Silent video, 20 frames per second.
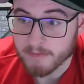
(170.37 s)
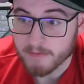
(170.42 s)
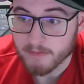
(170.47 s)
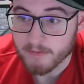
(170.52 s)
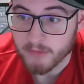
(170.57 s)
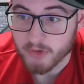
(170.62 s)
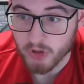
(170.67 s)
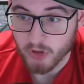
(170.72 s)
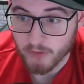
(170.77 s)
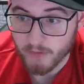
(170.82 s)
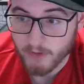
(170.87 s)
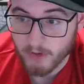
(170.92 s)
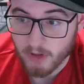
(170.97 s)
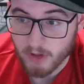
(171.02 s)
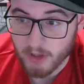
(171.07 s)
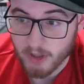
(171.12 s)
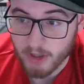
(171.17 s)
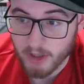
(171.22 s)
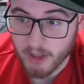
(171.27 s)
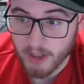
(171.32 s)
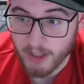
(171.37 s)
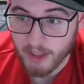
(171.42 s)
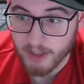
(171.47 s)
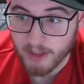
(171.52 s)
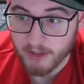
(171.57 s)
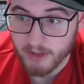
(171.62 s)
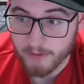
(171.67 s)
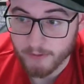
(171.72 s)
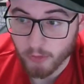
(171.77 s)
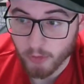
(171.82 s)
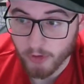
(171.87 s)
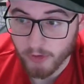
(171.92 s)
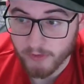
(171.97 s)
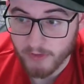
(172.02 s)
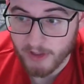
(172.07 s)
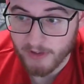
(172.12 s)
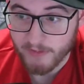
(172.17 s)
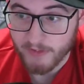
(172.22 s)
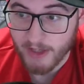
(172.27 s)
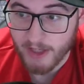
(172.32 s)
So far in the
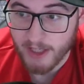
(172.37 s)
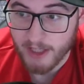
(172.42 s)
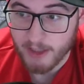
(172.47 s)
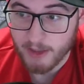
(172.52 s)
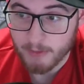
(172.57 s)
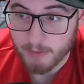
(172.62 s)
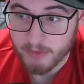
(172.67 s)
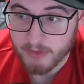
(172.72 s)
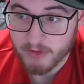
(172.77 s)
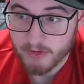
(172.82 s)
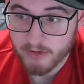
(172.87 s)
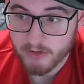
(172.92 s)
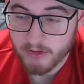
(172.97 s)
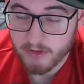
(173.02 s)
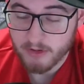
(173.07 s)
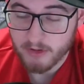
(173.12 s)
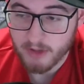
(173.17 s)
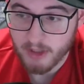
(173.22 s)
45 games,